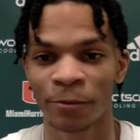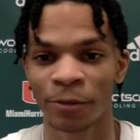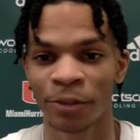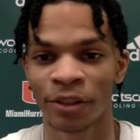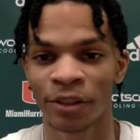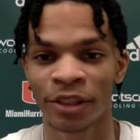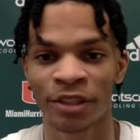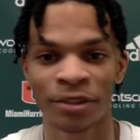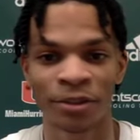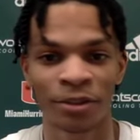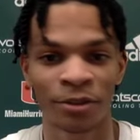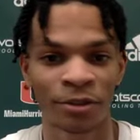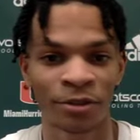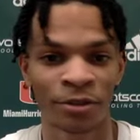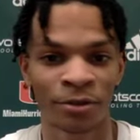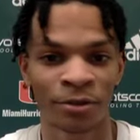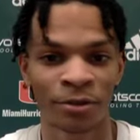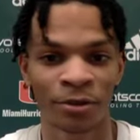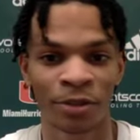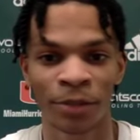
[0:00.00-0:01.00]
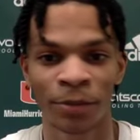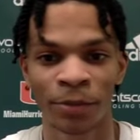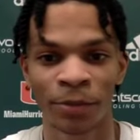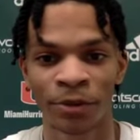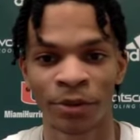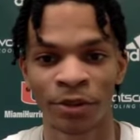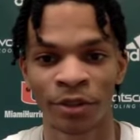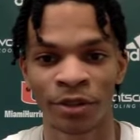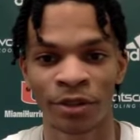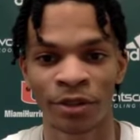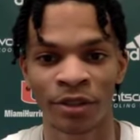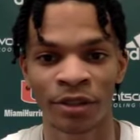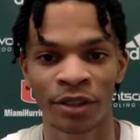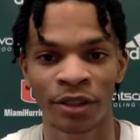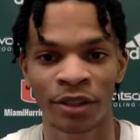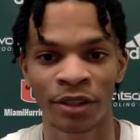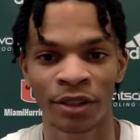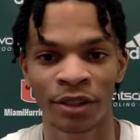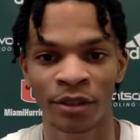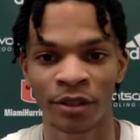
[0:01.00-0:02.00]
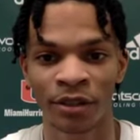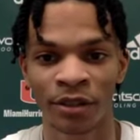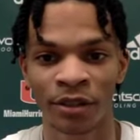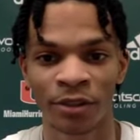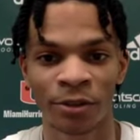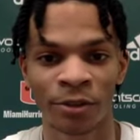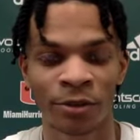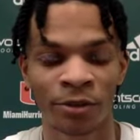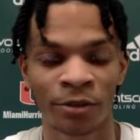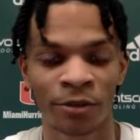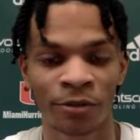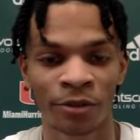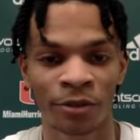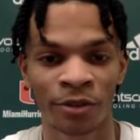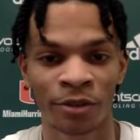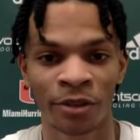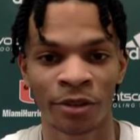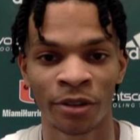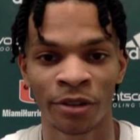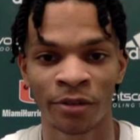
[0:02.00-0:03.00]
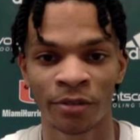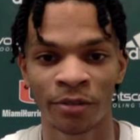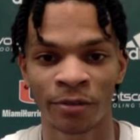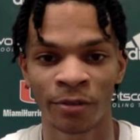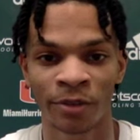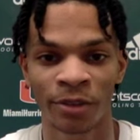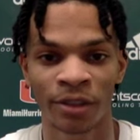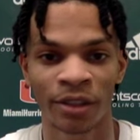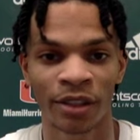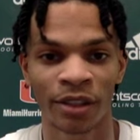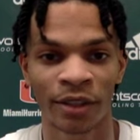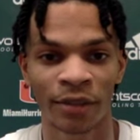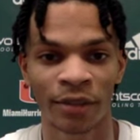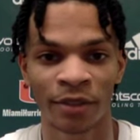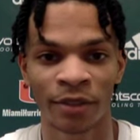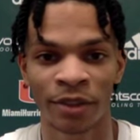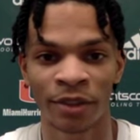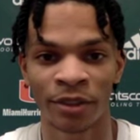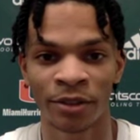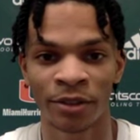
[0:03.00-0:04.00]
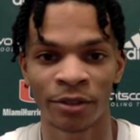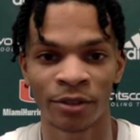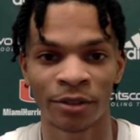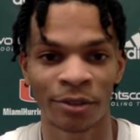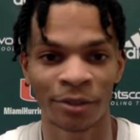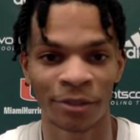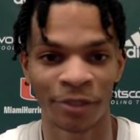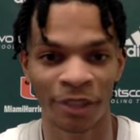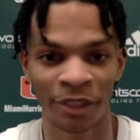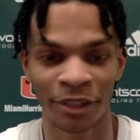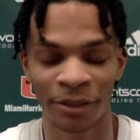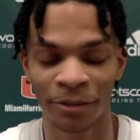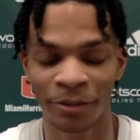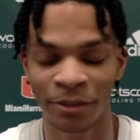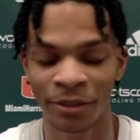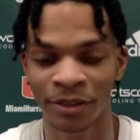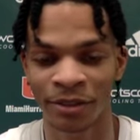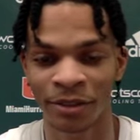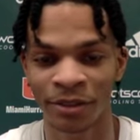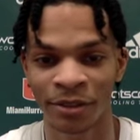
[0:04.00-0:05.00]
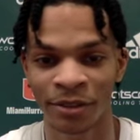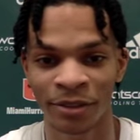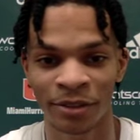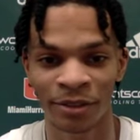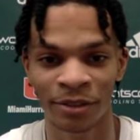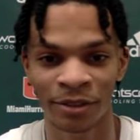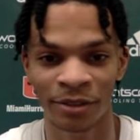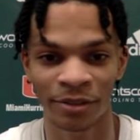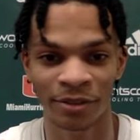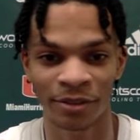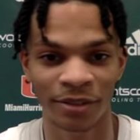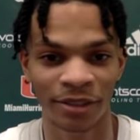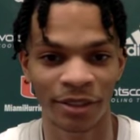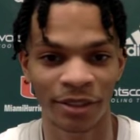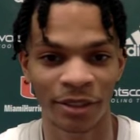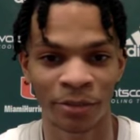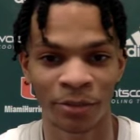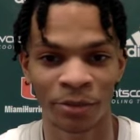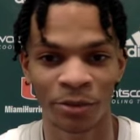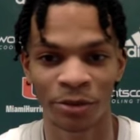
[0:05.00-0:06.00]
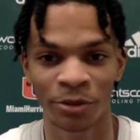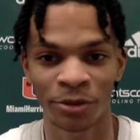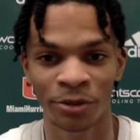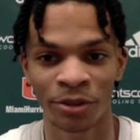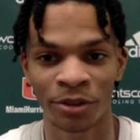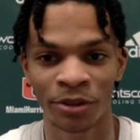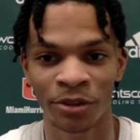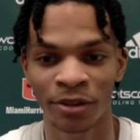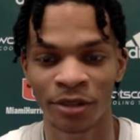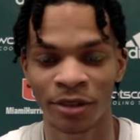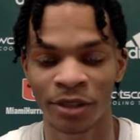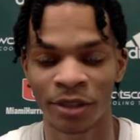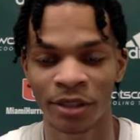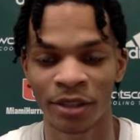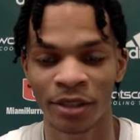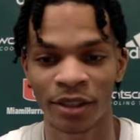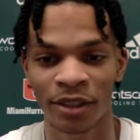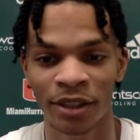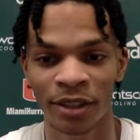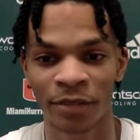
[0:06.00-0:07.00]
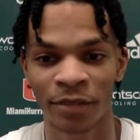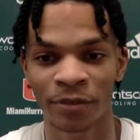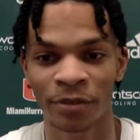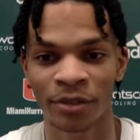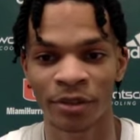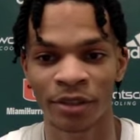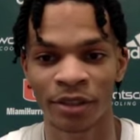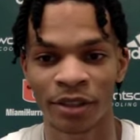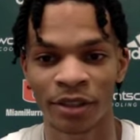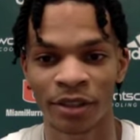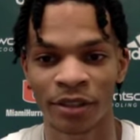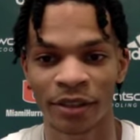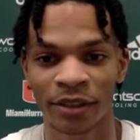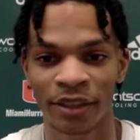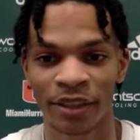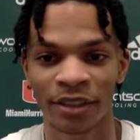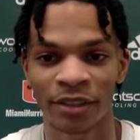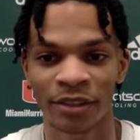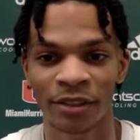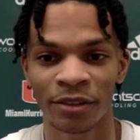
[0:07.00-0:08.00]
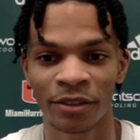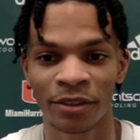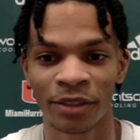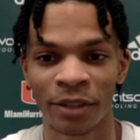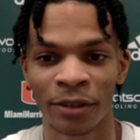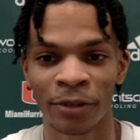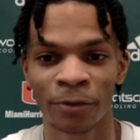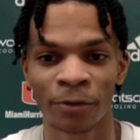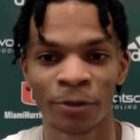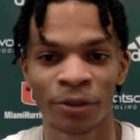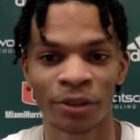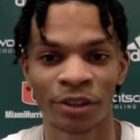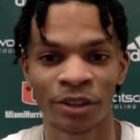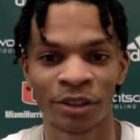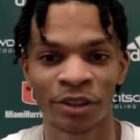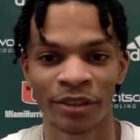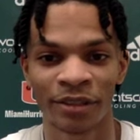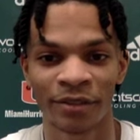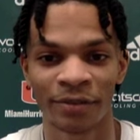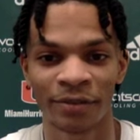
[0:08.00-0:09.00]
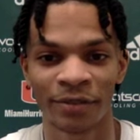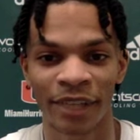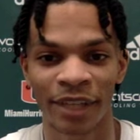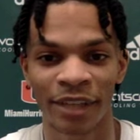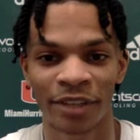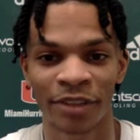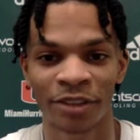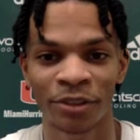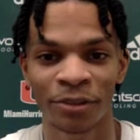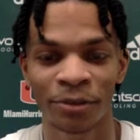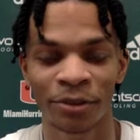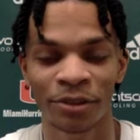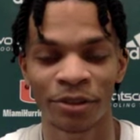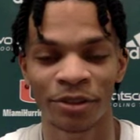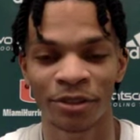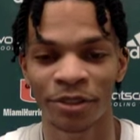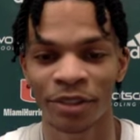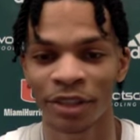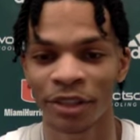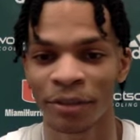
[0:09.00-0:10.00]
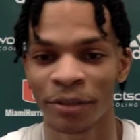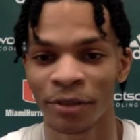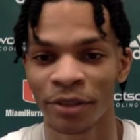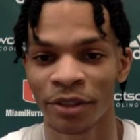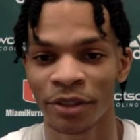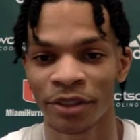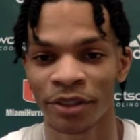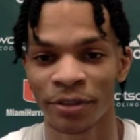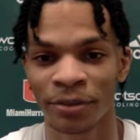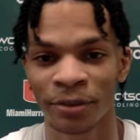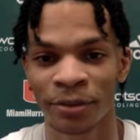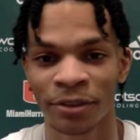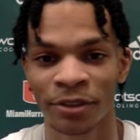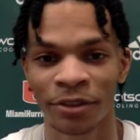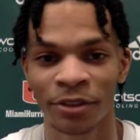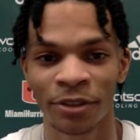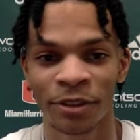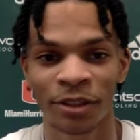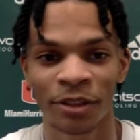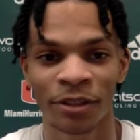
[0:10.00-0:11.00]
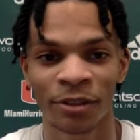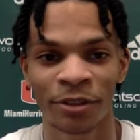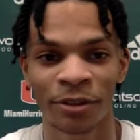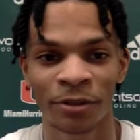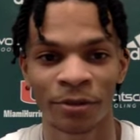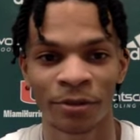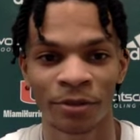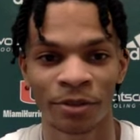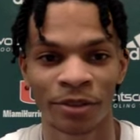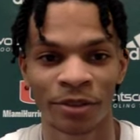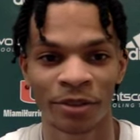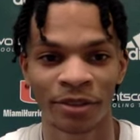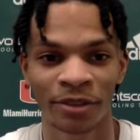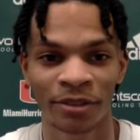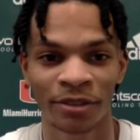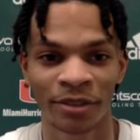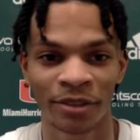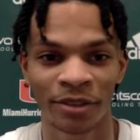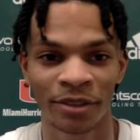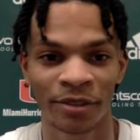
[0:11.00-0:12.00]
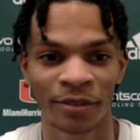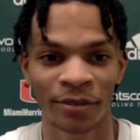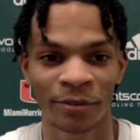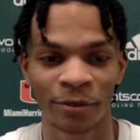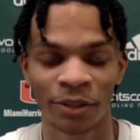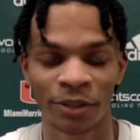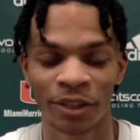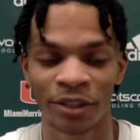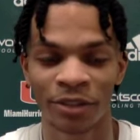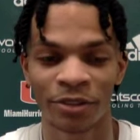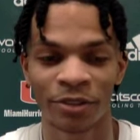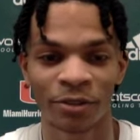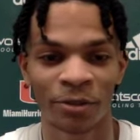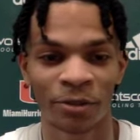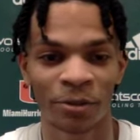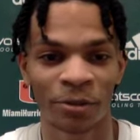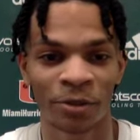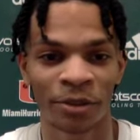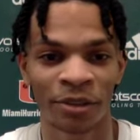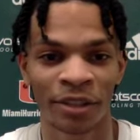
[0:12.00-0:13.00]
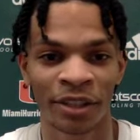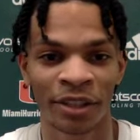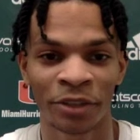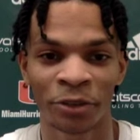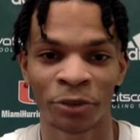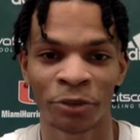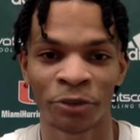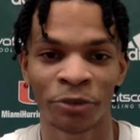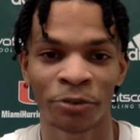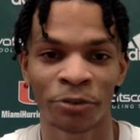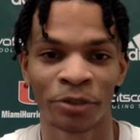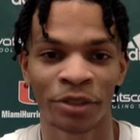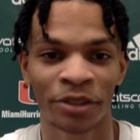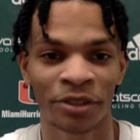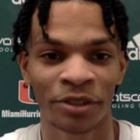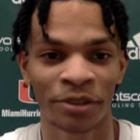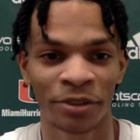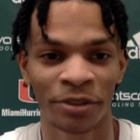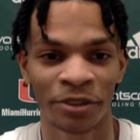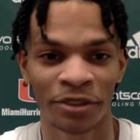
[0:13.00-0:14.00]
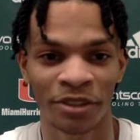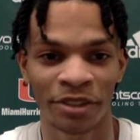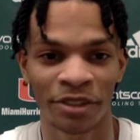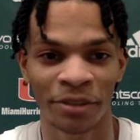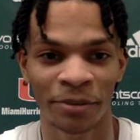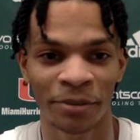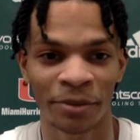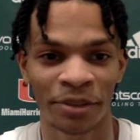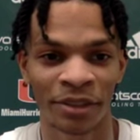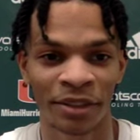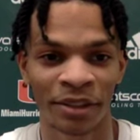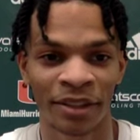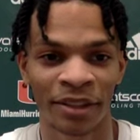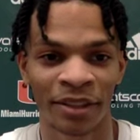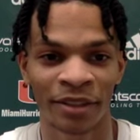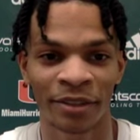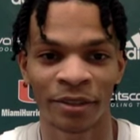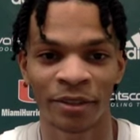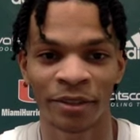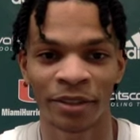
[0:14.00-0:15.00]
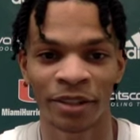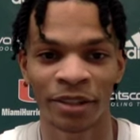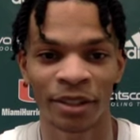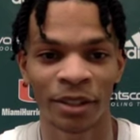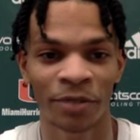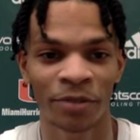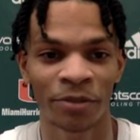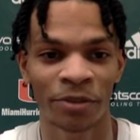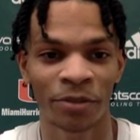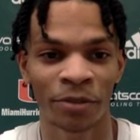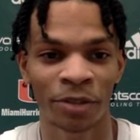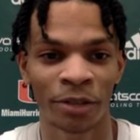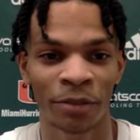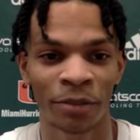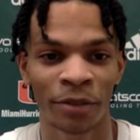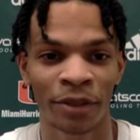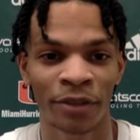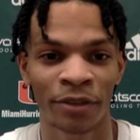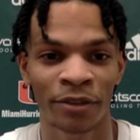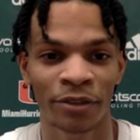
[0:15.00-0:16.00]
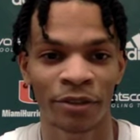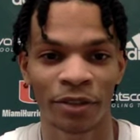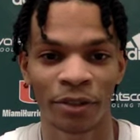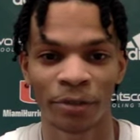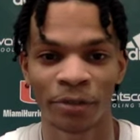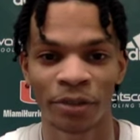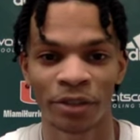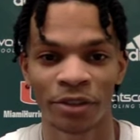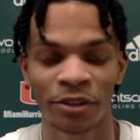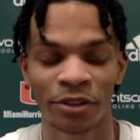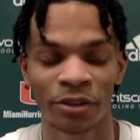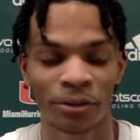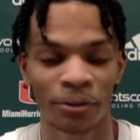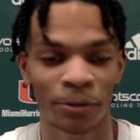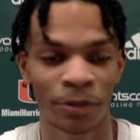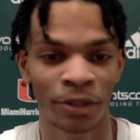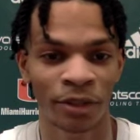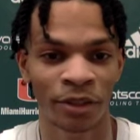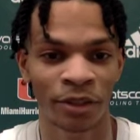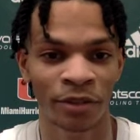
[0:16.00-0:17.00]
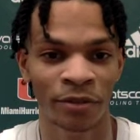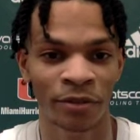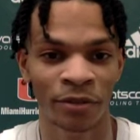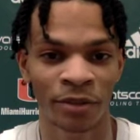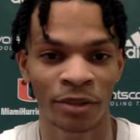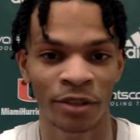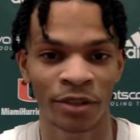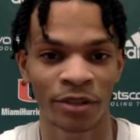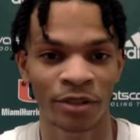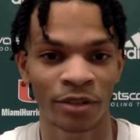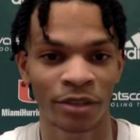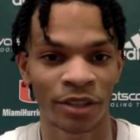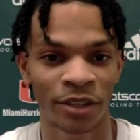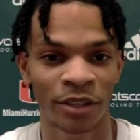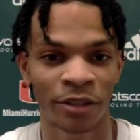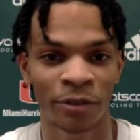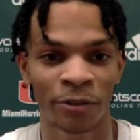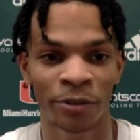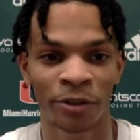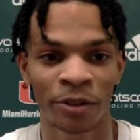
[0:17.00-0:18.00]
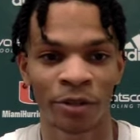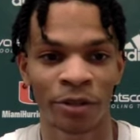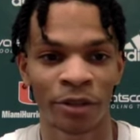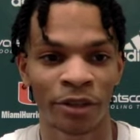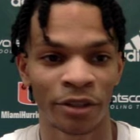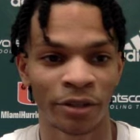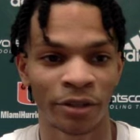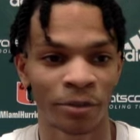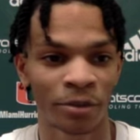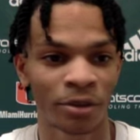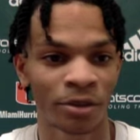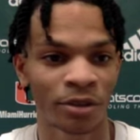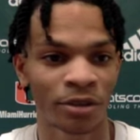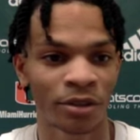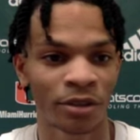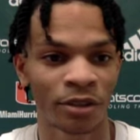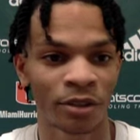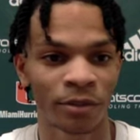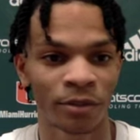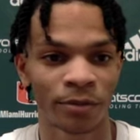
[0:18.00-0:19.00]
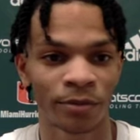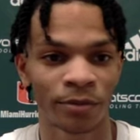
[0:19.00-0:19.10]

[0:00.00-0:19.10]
When they shoot three-pointers, they is going far. If they shoot a layup, it's going to come short. I feel like I just try to play smart, try to go for when they shoot the ball. I know the big's going to tip it. They're not going to get every rebound, so I'm there just waiting, getting the rebound and pushing it.